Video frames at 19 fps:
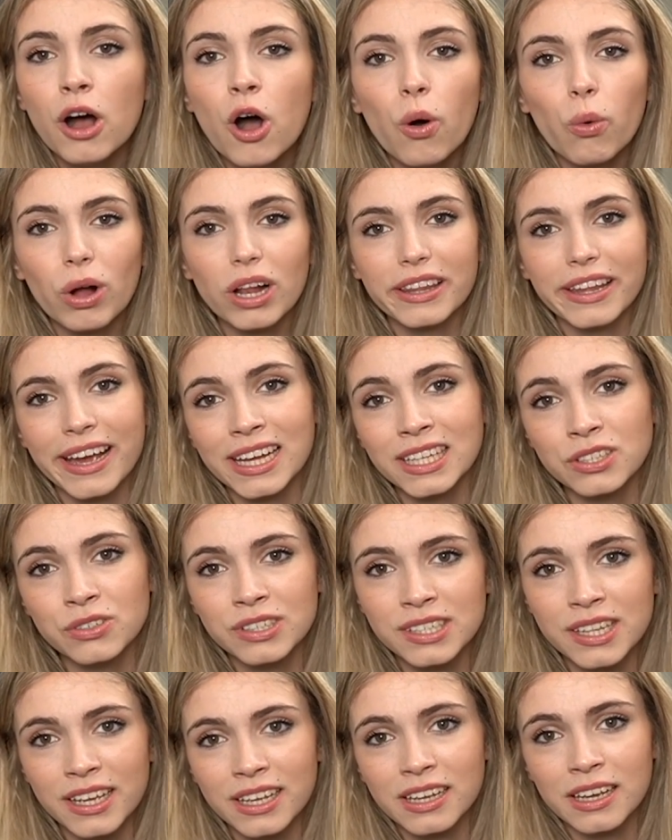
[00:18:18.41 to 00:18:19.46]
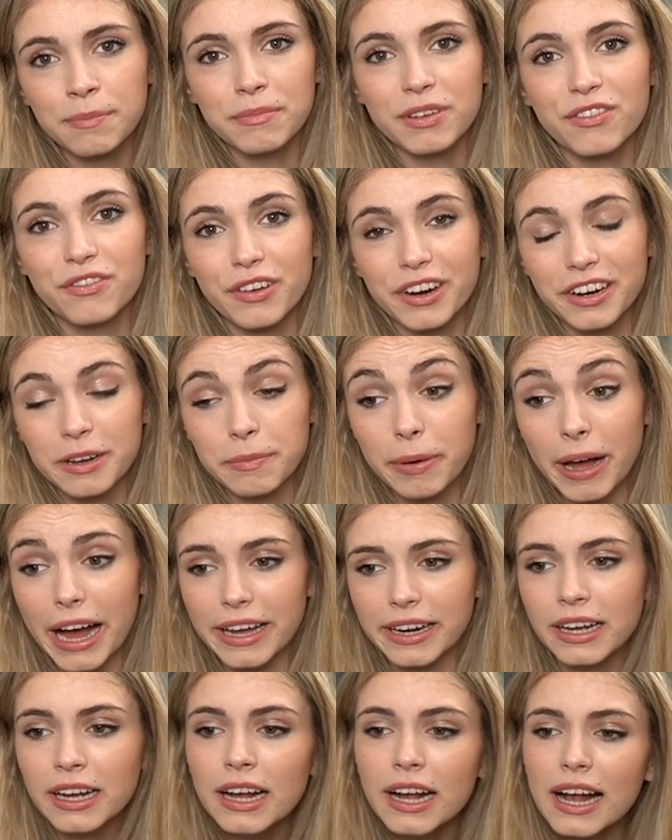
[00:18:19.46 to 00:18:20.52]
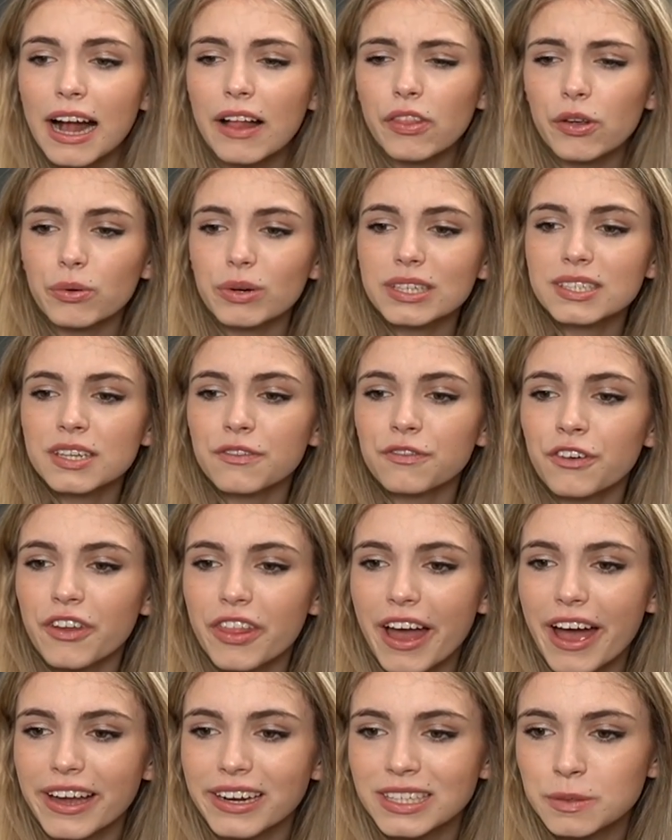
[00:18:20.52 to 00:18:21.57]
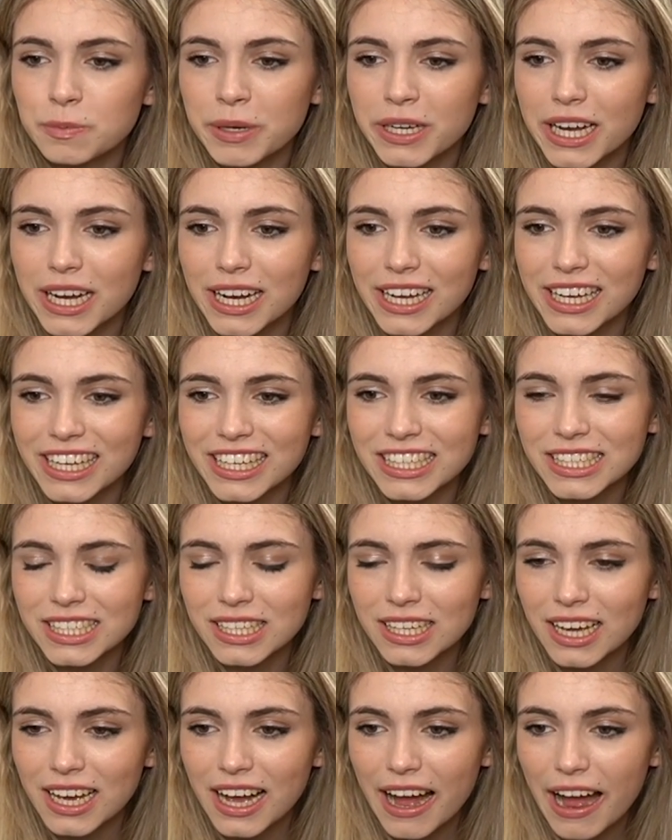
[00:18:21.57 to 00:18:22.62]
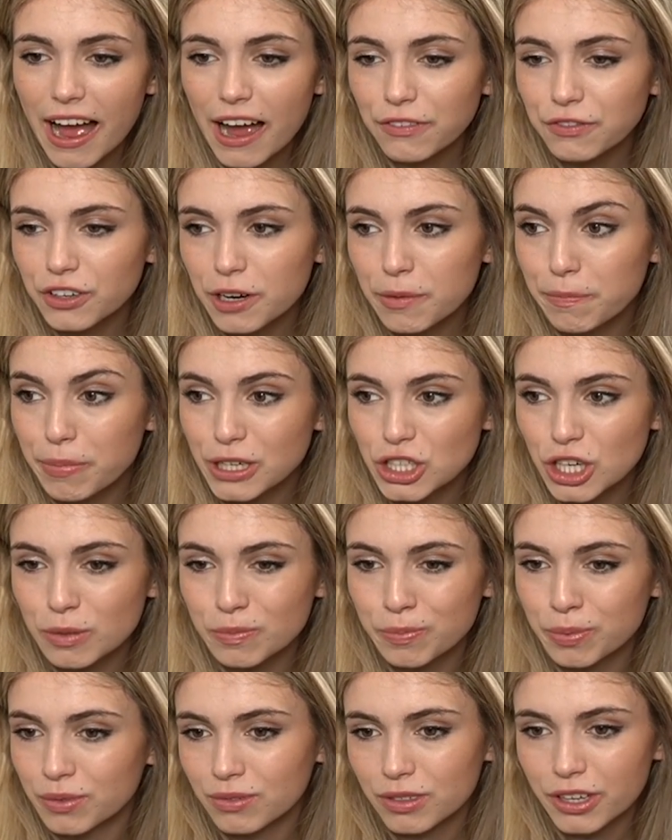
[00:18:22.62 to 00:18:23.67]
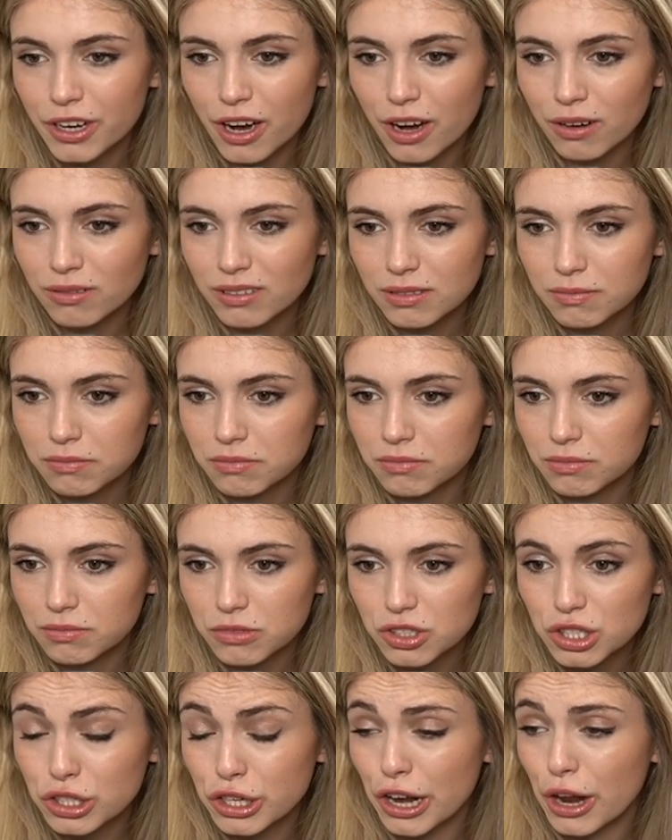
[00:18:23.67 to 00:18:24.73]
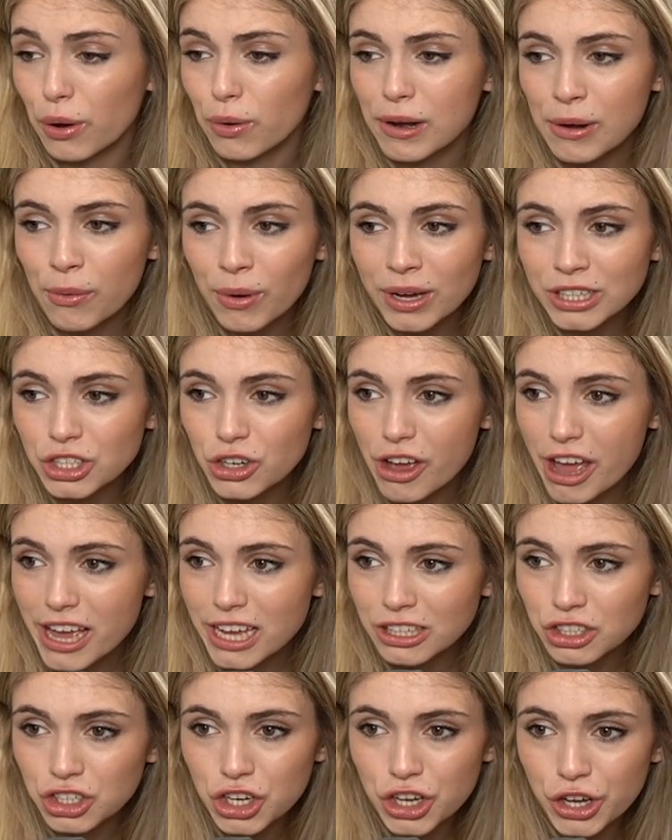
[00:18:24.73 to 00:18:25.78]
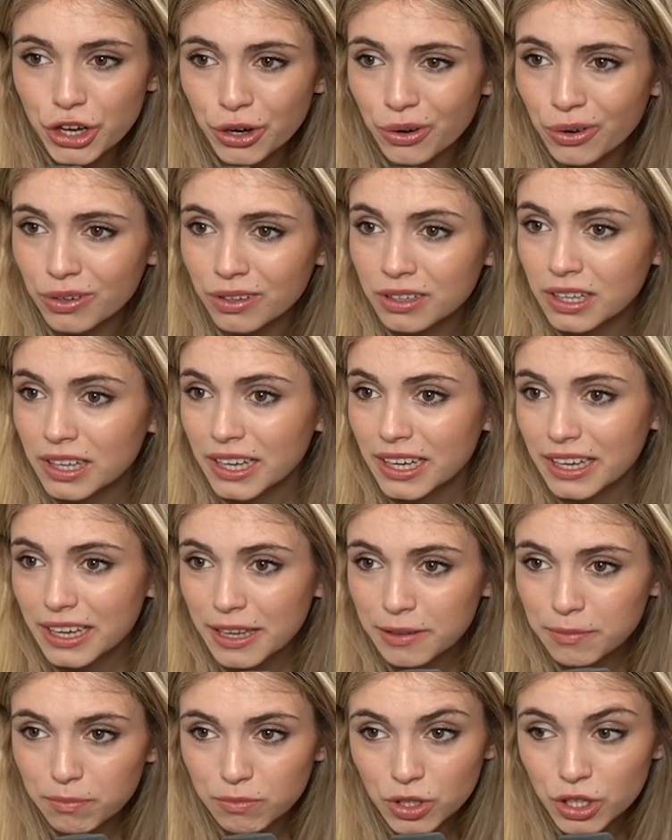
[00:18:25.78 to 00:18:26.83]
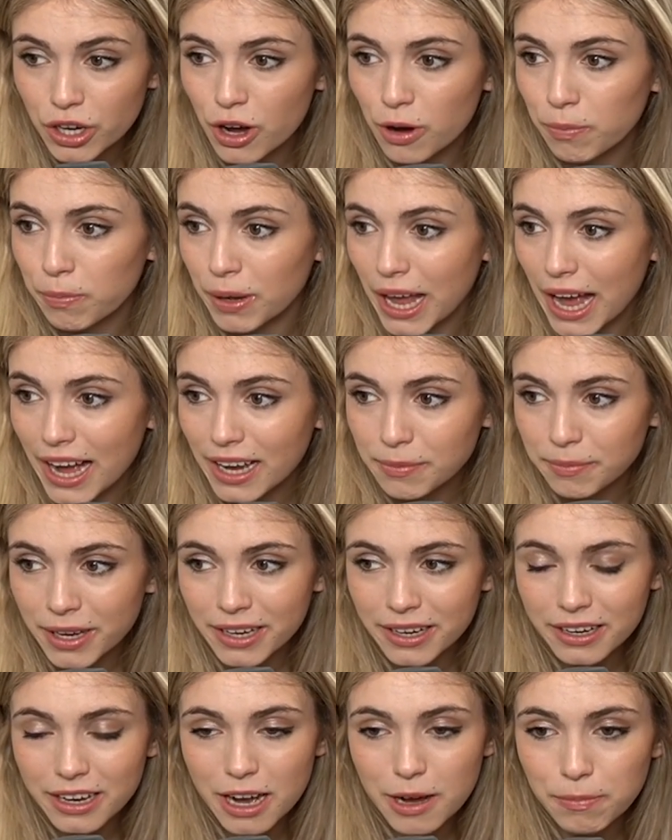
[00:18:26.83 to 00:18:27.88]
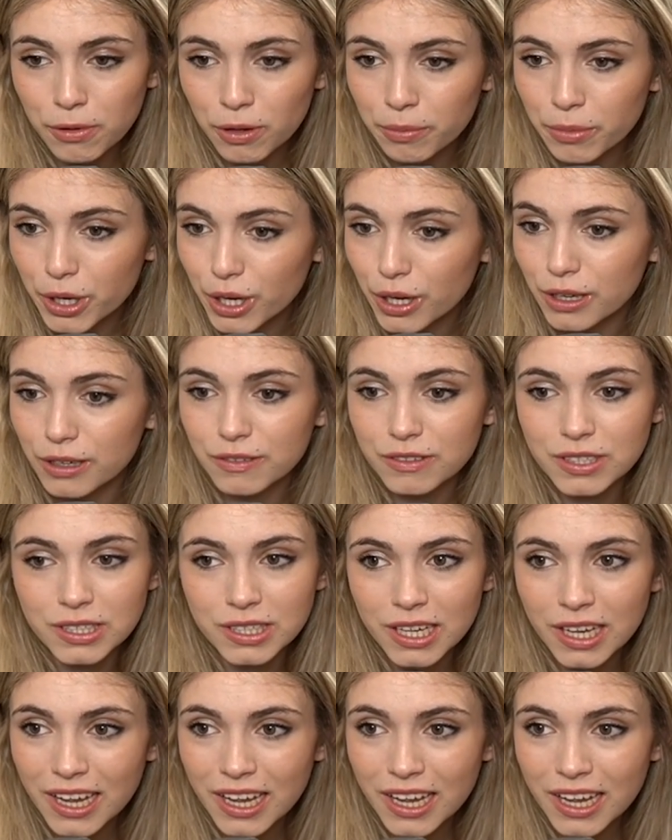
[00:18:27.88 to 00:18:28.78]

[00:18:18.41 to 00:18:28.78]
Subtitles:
Well, the answer is that it can be very bad. And the reason for that is because after bishop, you know, slowly went to a2, and, you know, black made a couple moves,